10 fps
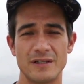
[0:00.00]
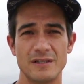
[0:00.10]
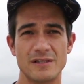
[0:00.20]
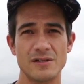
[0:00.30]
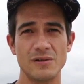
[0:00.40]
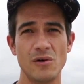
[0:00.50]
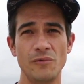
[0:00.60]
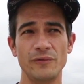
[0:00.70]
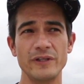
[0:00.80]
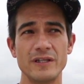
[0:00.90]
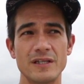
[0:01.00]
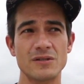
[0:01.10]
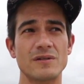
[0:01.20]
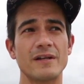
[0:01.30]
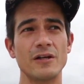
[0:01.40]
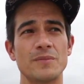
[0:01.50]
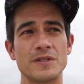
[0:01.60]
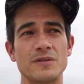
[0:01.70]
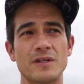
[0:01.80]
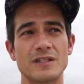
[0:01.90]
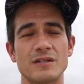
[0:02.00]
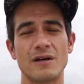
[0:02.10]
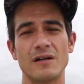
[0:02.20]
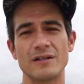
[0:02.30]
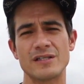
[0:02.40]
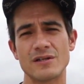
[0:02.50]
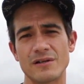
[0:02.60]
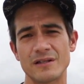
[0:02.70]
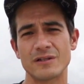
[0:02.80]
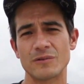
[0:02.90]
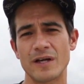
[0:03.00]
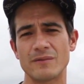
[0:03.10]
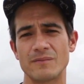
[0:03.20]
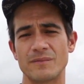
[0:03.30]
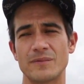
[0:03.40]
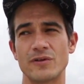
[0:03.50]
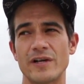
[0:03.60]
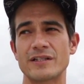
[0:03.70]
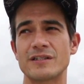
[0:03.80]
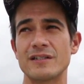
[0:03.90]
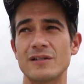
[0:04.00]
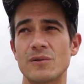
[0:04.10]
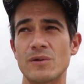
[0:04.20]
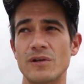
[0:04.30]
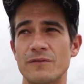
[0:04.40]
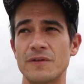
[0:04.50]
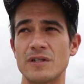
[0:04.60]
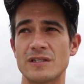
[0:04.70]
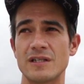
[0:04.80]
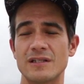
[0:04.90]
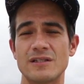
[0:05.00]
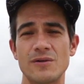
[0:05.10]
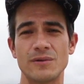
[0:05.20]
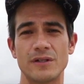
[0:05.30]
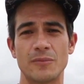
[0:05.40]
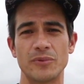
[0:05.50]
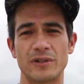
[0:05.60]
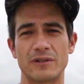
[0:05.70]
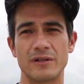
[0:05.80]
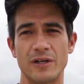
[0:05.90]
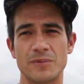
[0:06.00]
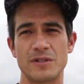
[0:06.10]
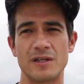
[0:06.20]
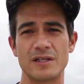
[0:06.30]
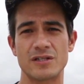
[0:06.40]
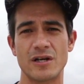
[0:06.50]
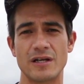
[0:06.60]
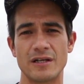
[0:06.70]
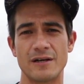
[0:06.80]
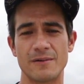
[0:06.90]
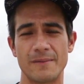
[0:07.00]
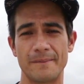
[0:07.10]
So hopefully this helps you get your ollie started in the right direction, or if you just need to tune it up a little, it helps you get it straightened out.